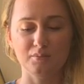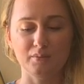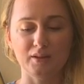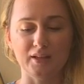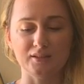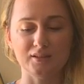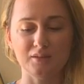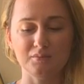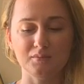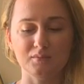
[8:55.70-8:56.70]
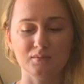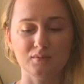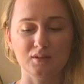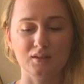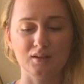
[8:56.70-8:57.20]
place them,
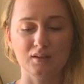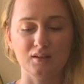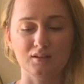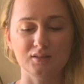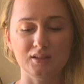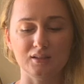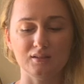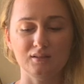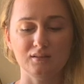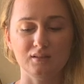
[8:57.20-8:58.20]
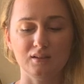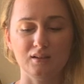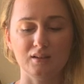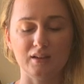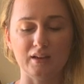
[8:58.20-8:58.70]
tickle,
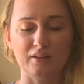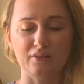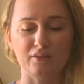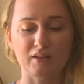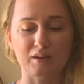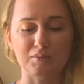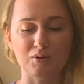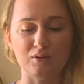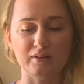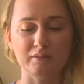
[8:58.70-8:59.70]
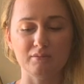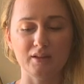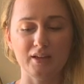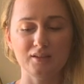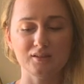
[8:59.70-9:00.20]
get the thumb on the
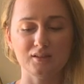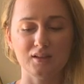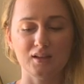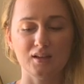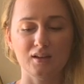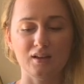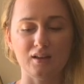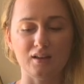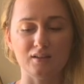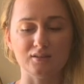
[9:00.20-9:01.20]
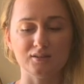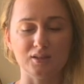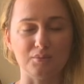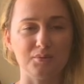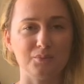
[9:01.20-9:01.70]
place and
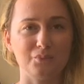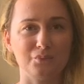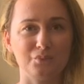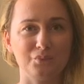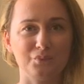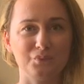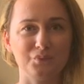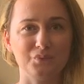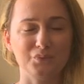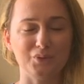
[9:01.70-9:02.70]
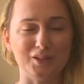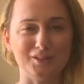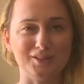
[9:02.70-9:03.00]
stop. That's